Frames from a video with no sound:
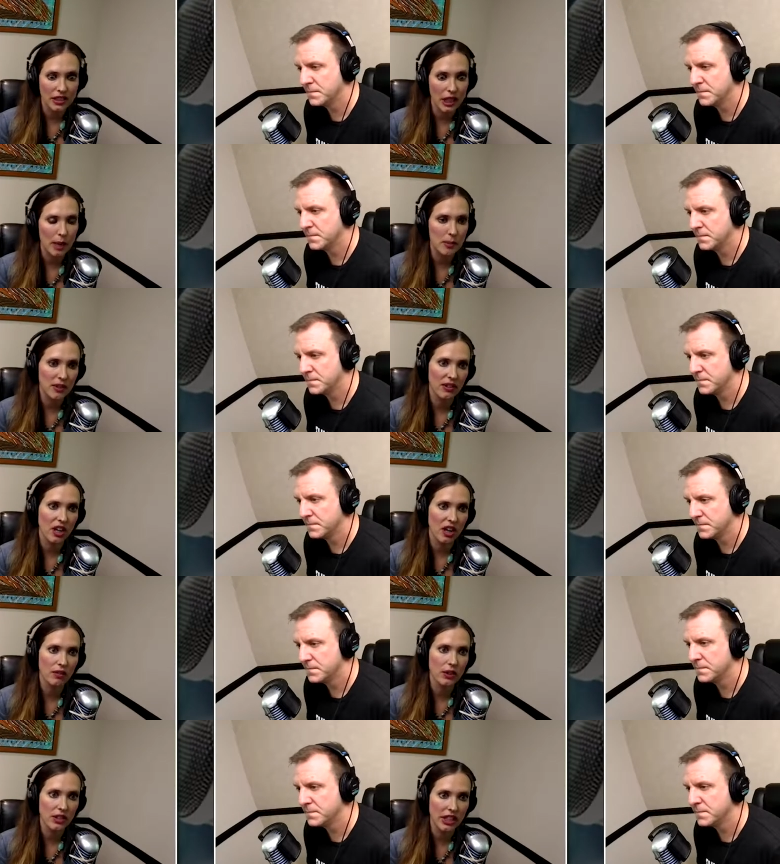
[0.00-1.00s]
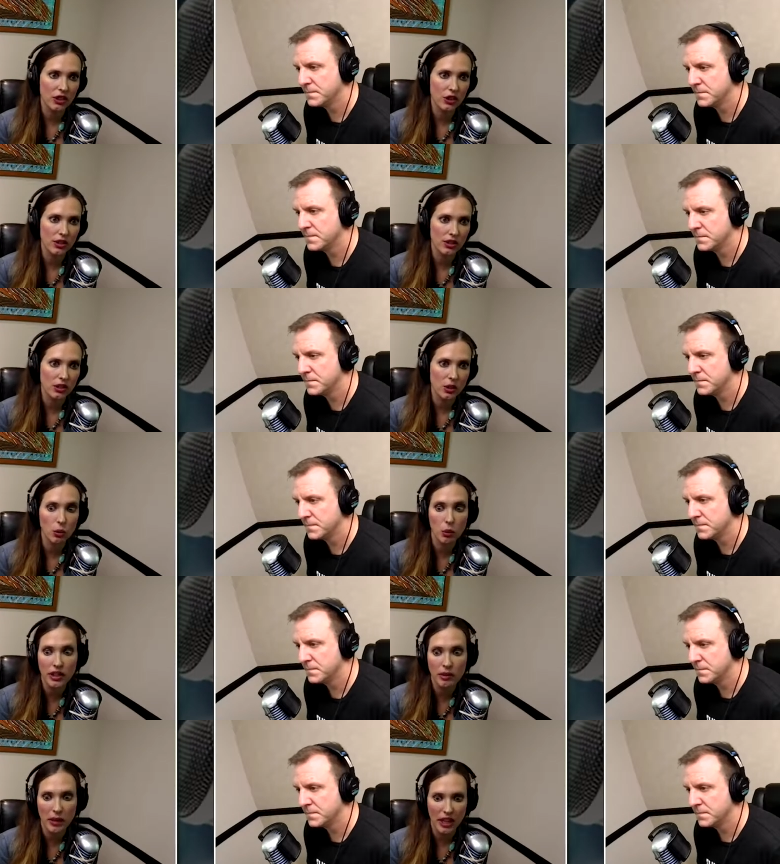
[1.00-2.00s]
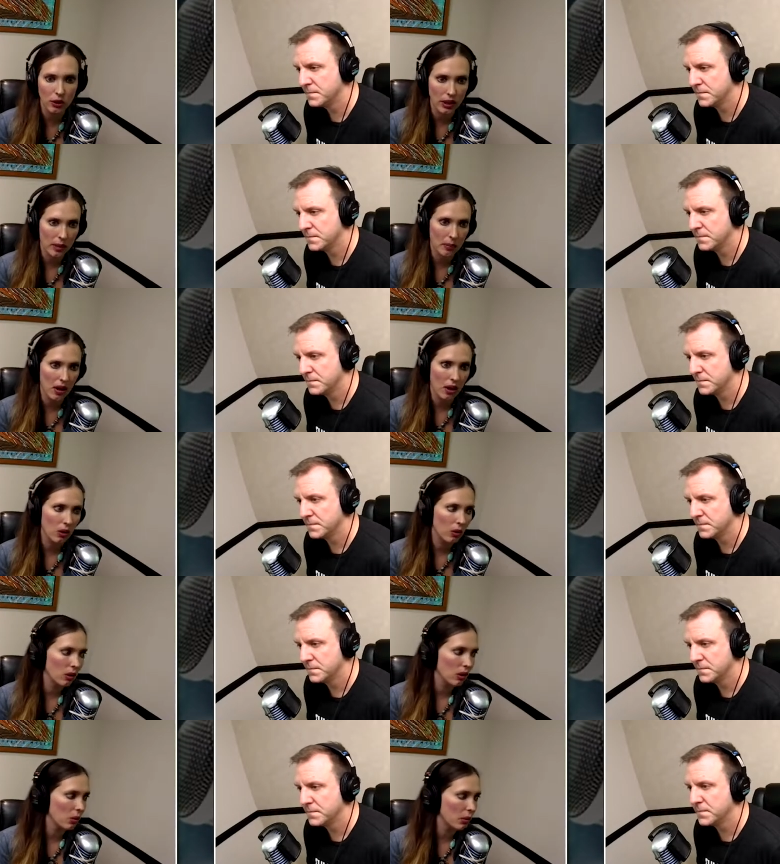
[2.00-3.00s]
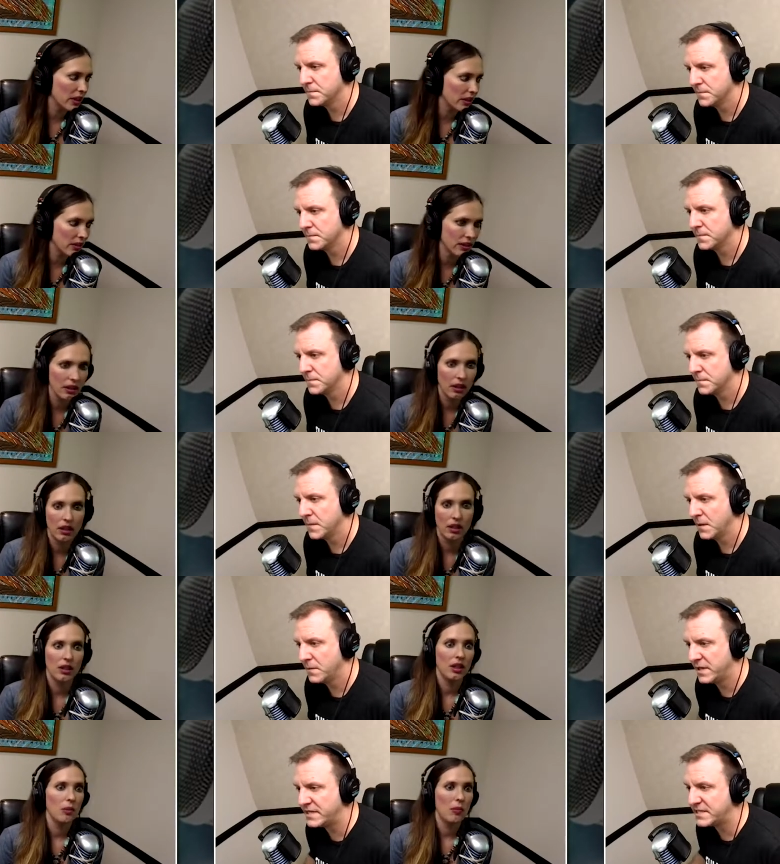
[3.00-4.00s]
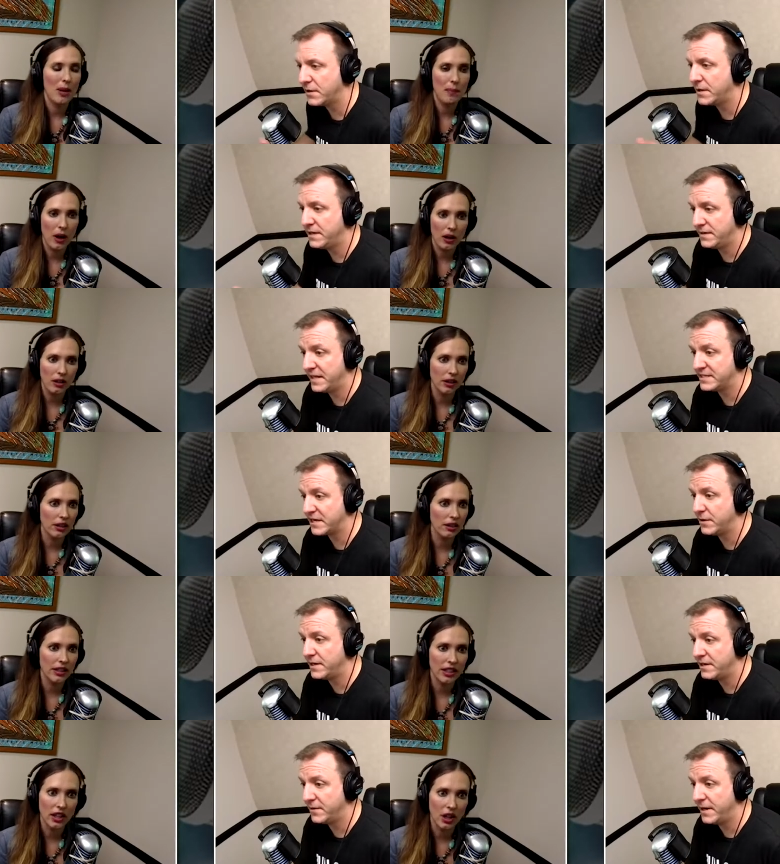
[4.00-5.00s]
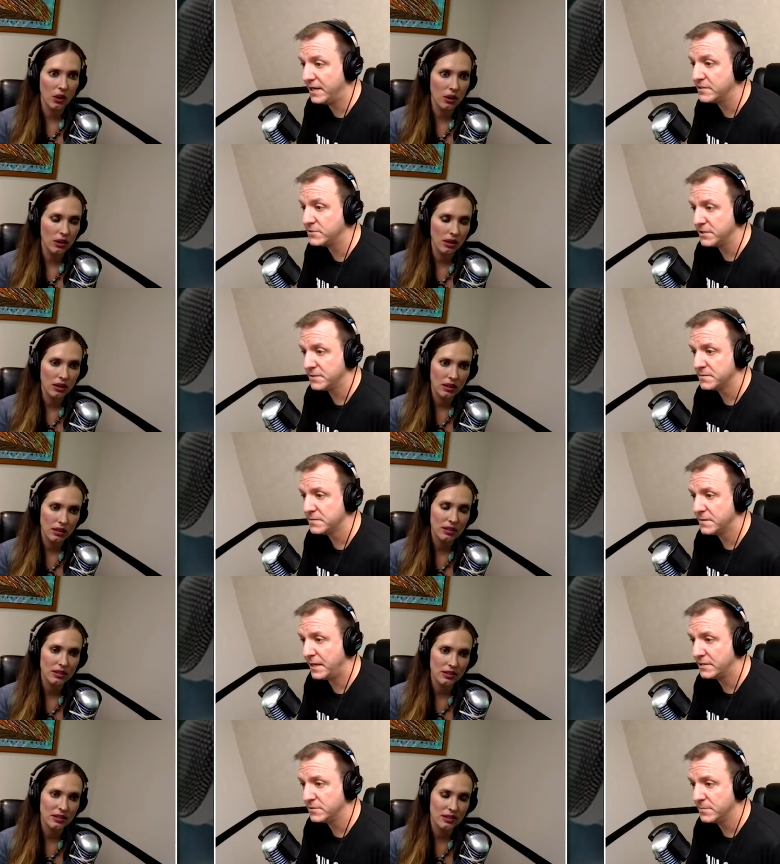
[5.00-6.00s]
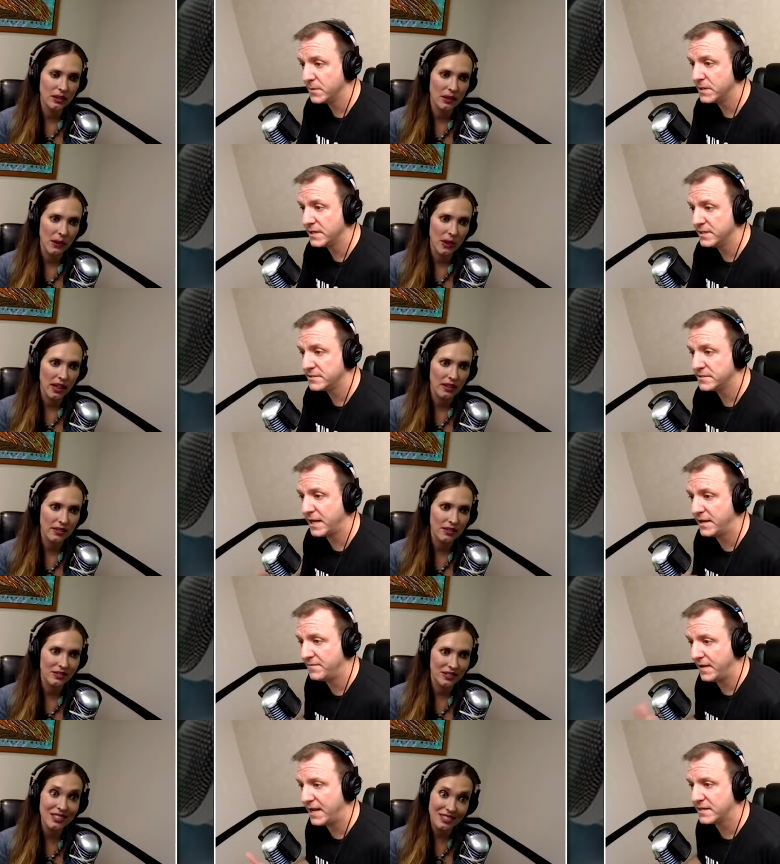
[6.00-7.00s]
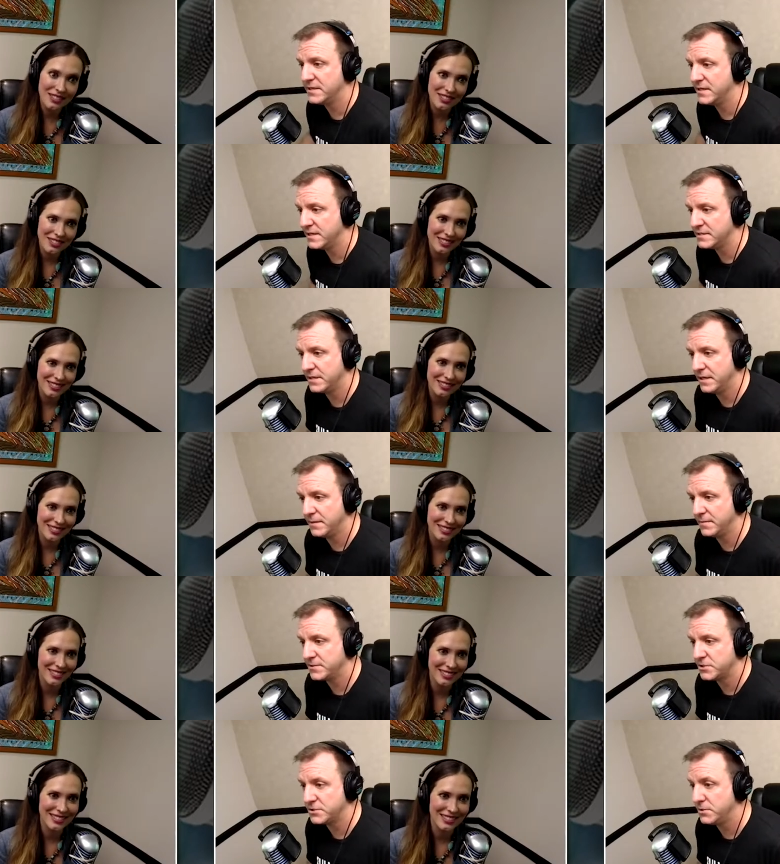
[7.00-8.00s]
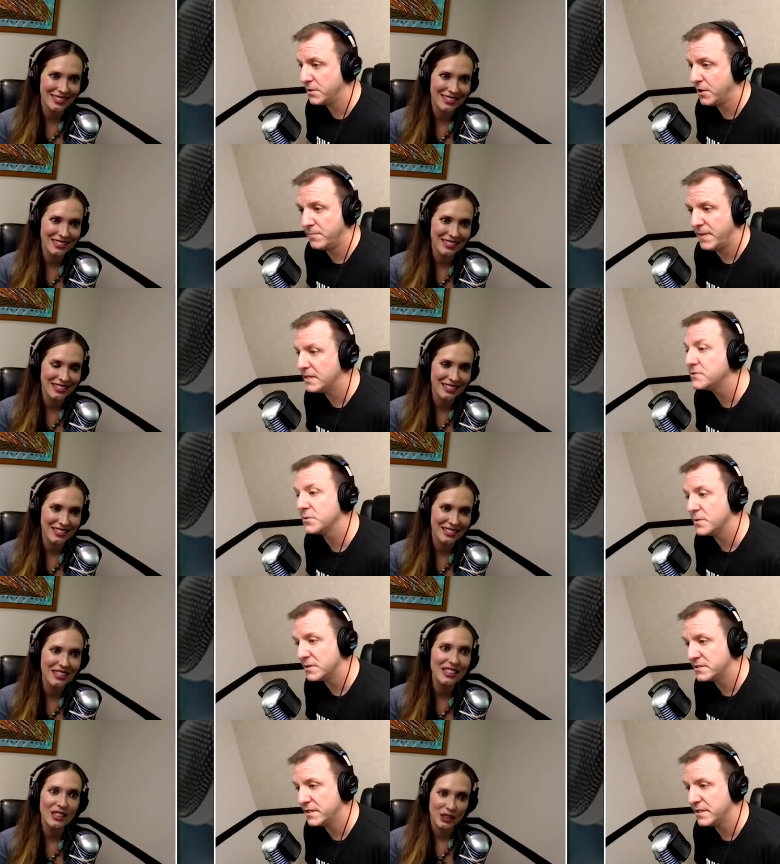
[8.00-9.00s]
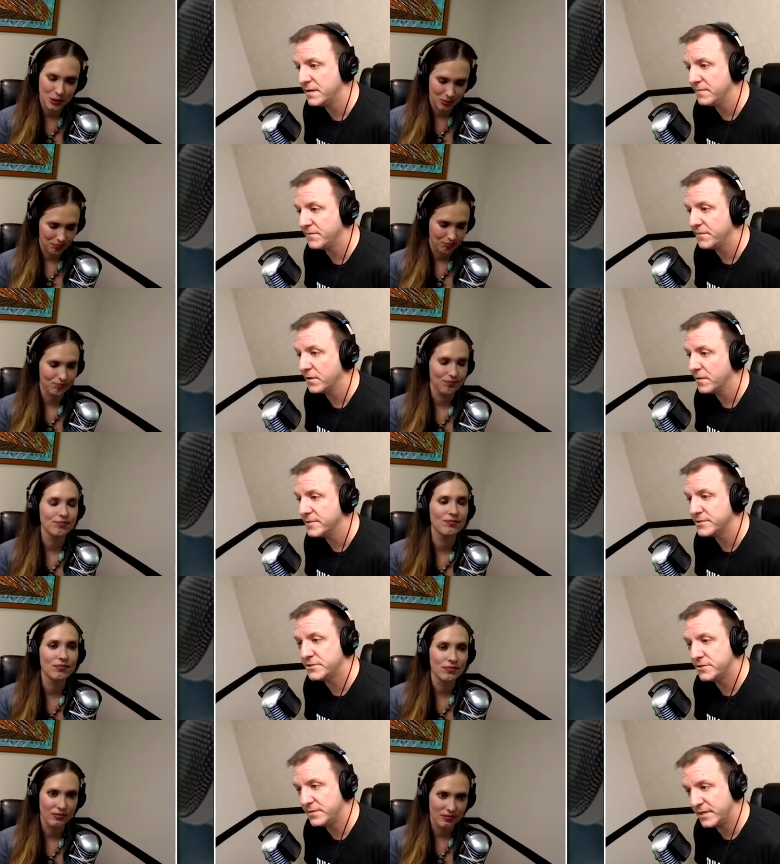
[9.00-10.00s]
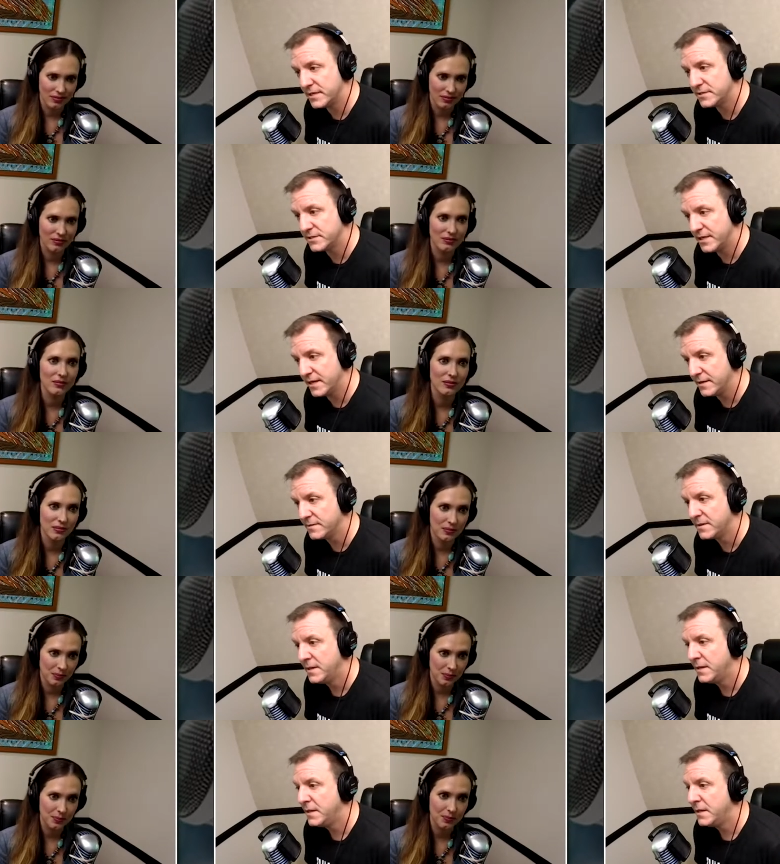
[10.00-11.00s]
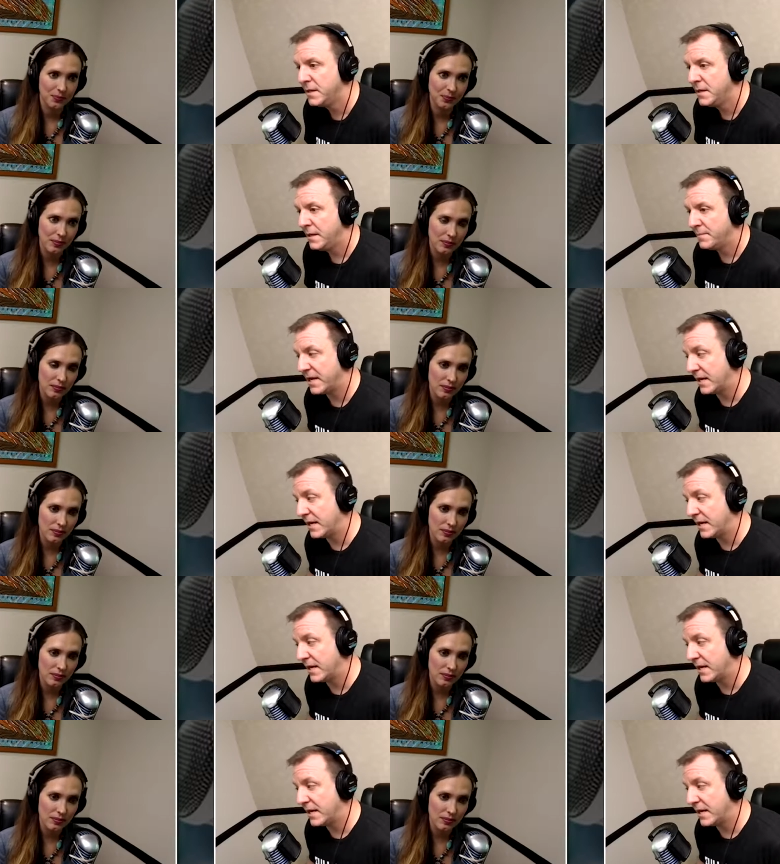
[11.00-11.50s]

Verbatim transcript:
Speaker 1: types of conversations with my grandma or with well that's how I, that's how I know, know, Andrew
Speaker 2: Andrew Morgan. So I've acted as a pseudo mentor to him for almost 2 years now. But I